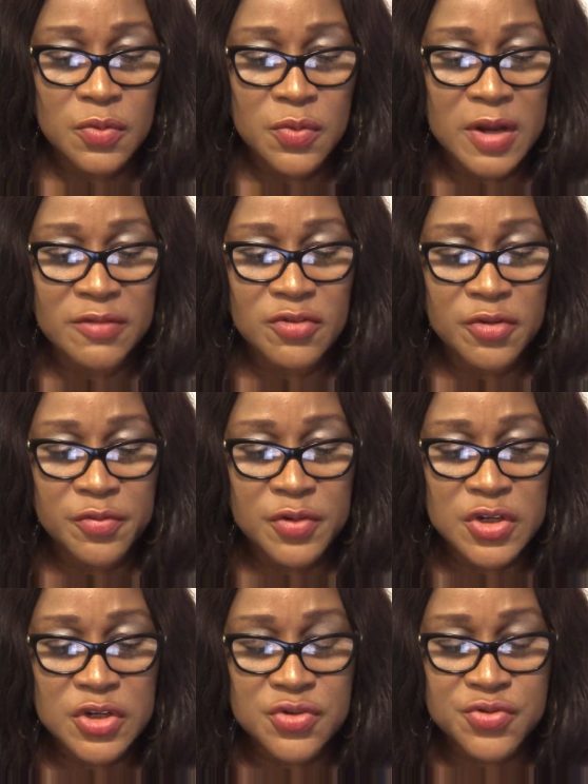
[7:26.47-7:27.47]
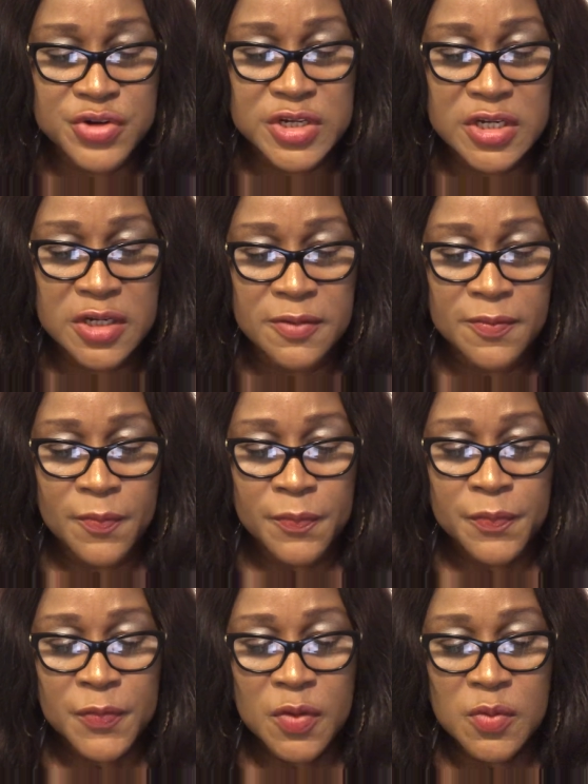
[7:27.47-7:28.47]
We have not finished reading.
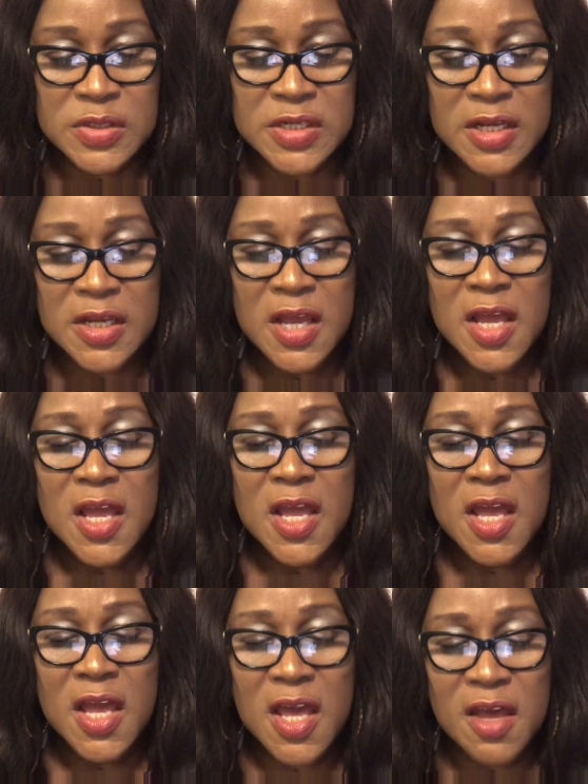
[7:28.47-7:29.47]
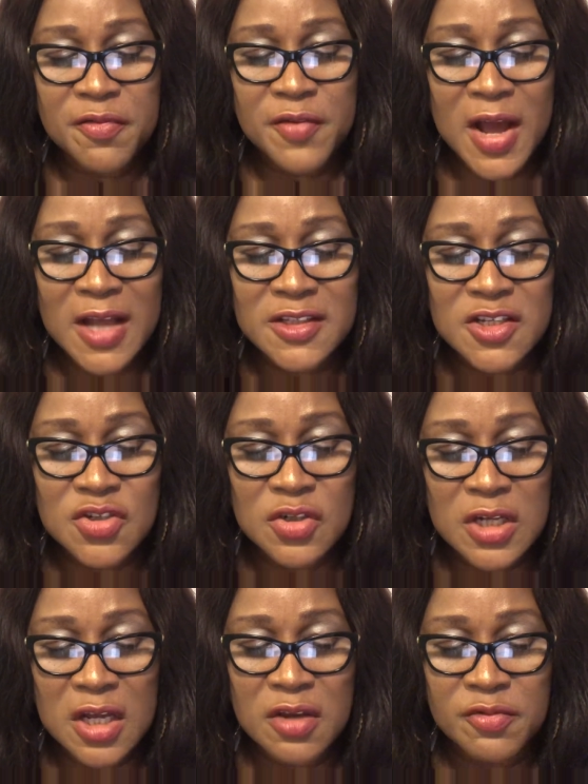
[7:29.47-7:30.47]
We said, if
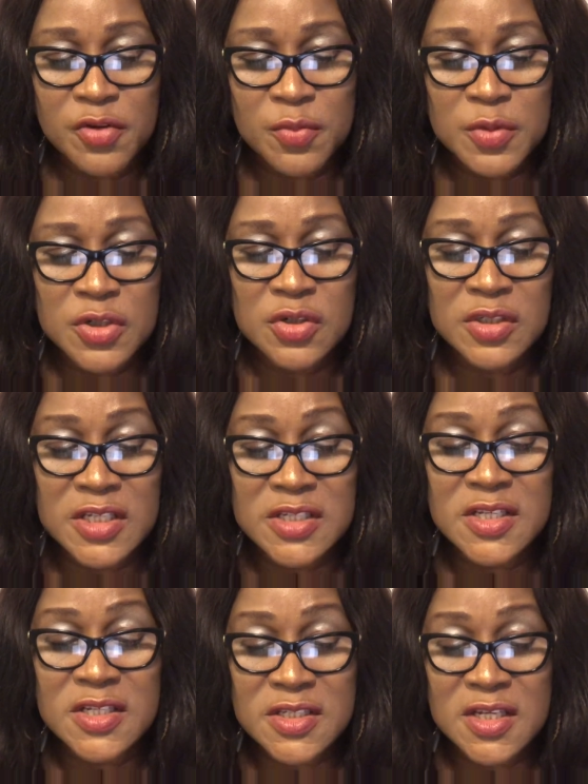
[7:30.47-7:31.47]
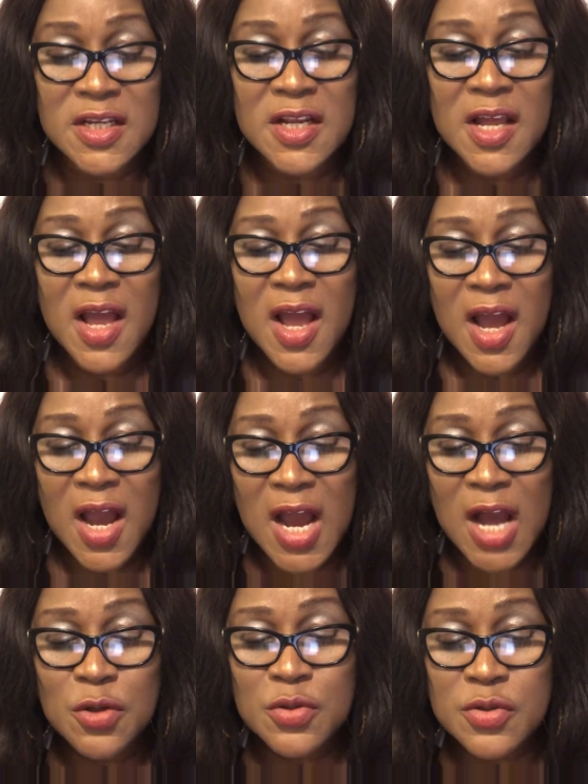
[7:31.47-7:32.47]
additional information, this is still
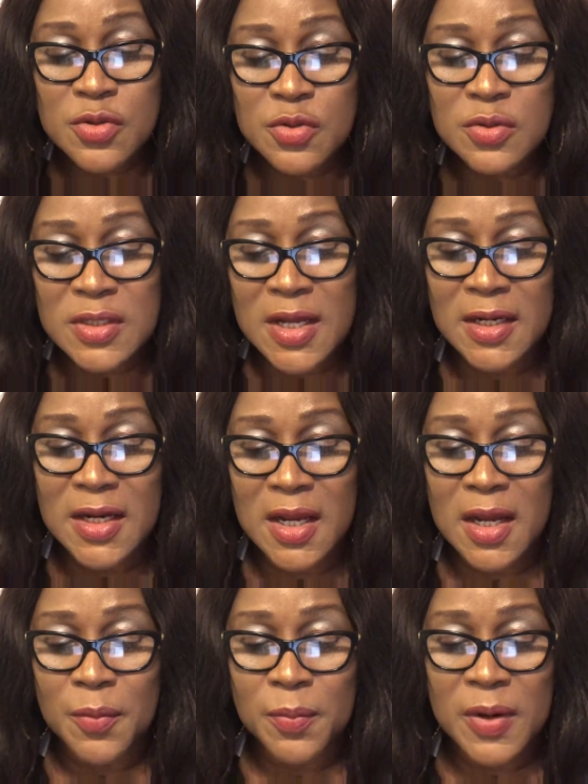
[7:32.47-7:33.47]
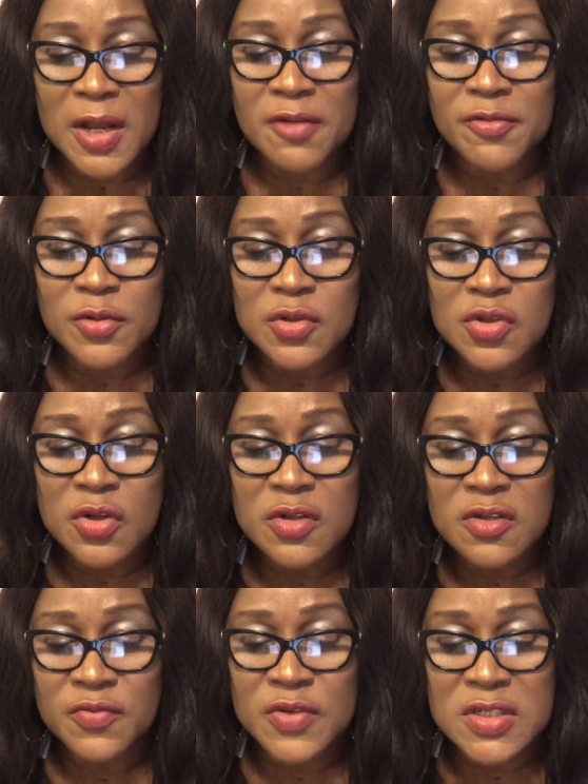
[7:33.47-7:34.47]
how soon can I apply for
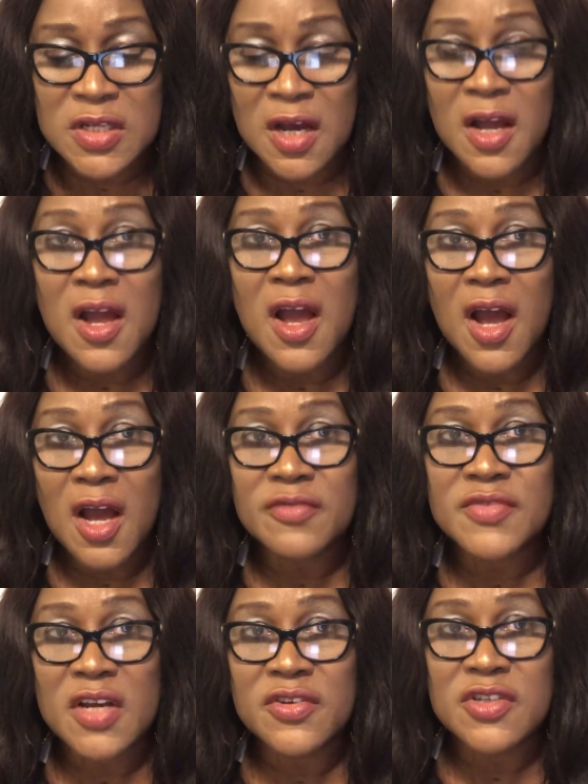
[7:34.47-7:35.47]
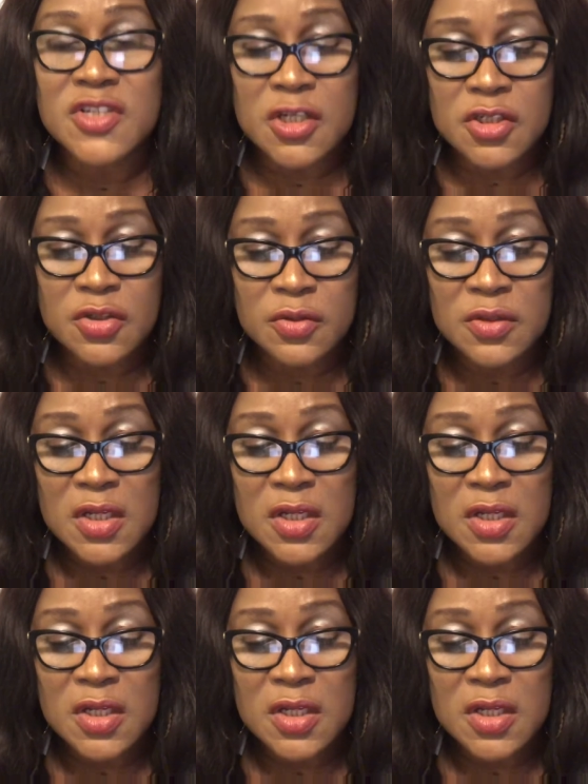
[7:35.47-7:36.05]
tourist visa after rejection?